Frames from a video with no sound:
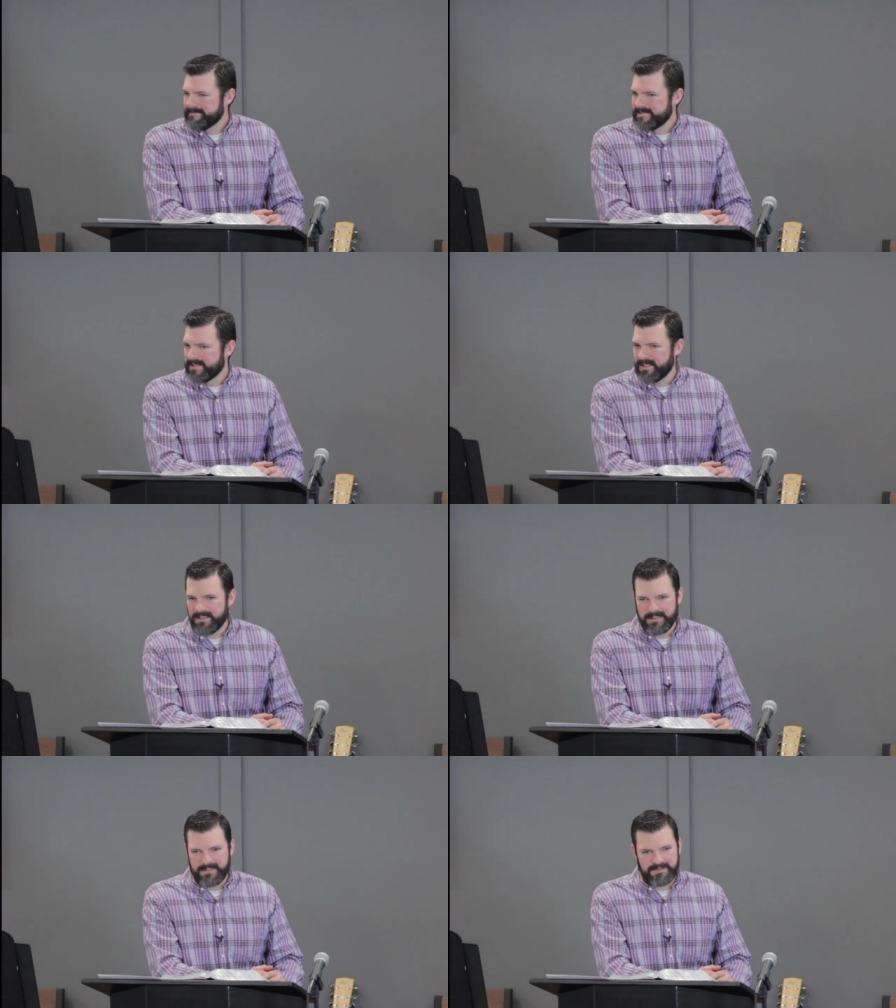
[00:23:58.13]

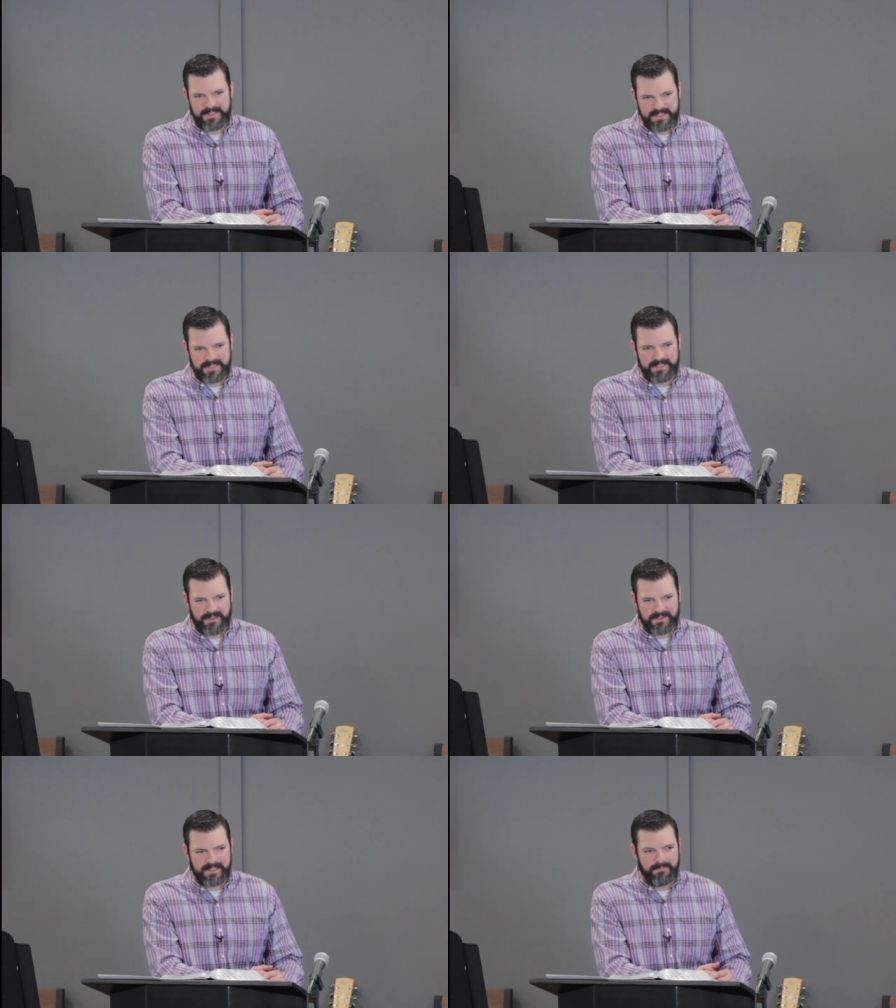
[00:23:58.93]
Uh, Jesus
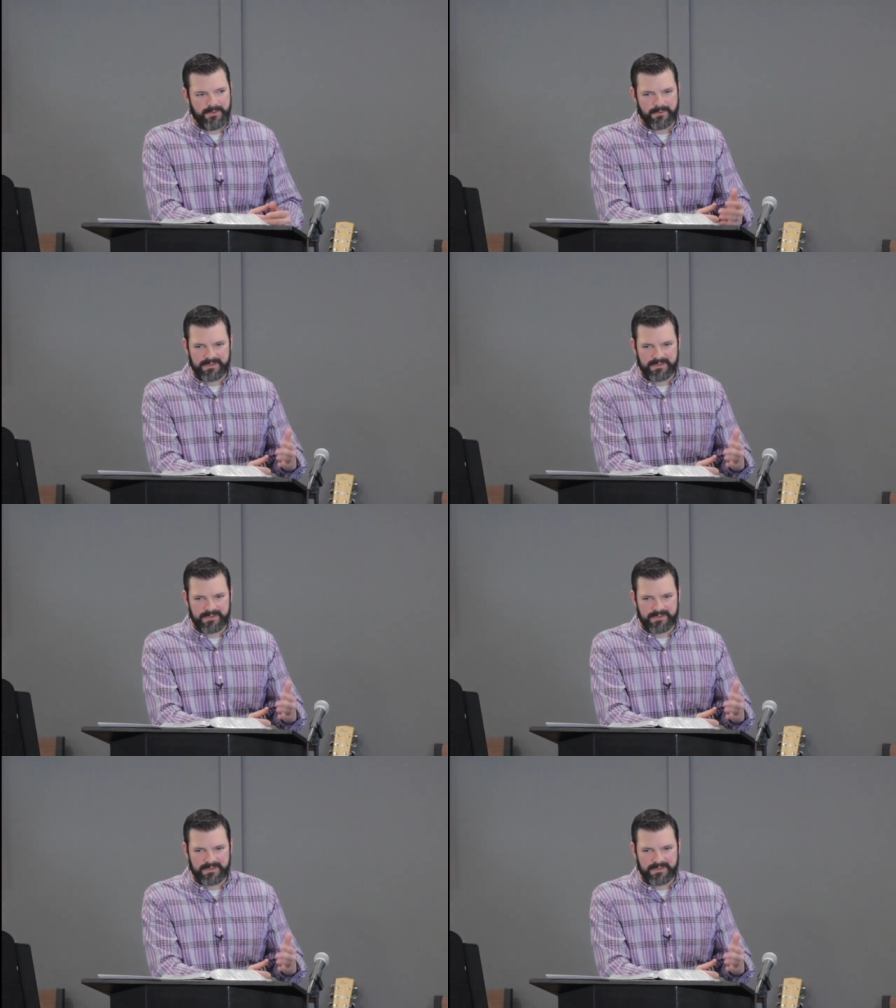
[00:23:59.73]
tells him, You will